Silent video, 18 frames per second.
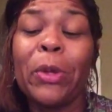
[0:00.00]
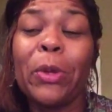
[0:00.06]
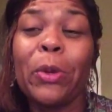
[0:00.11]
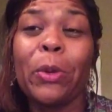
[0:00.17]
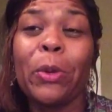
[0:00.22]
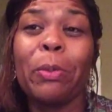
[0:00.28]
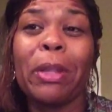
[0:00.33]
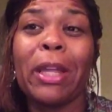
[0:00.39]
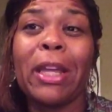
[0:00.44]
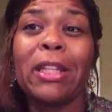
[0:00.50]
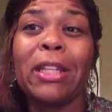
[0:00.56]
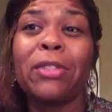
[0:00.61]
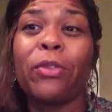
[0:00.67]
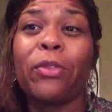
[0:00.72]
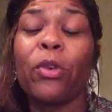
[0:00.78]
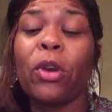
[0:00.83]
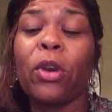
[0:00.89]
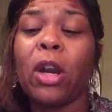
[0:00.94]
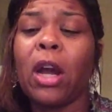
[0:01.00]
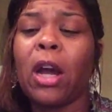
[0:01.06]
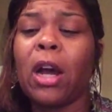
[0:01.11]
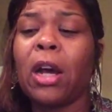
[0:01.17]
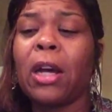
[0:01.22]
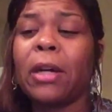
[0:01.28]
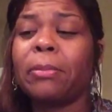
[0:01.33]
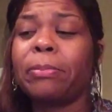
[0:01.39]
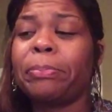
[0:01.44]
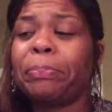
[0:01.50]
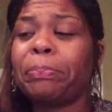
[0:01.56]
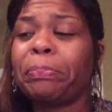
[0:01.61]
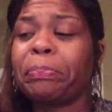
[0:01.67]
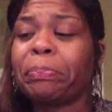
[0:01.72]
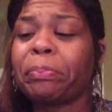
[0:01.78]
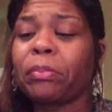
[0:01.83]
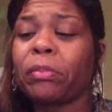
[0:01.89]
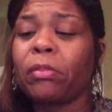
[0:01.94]
who plays for
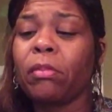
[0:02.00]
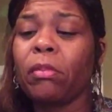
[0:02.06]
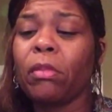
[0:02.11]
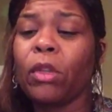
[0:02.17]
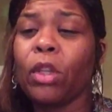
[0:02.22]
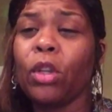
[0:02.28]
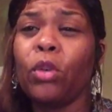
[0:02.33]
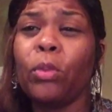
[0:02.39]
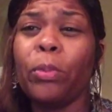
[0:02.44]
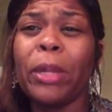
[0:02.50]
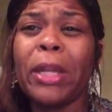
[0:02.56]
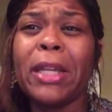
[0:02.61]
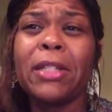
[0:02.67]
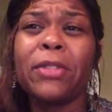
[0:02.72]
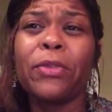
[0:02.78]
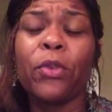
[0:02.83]
he's